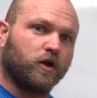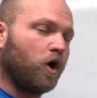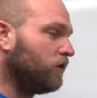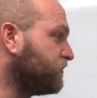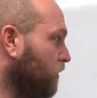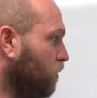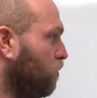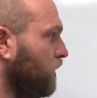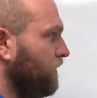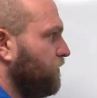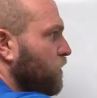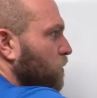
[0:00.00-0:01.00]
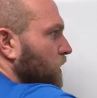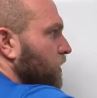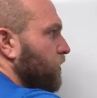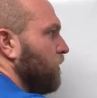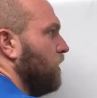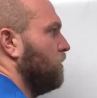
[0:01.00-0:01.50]
And also, what if you
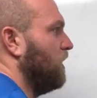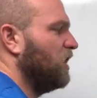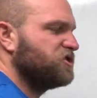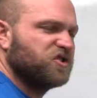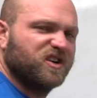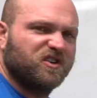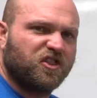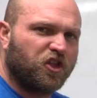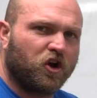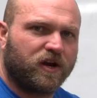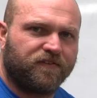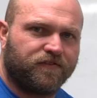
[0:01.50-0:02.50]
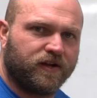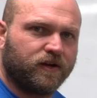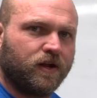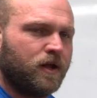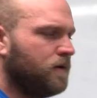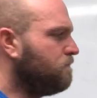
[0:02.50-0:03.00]
wanna throw 130 feet?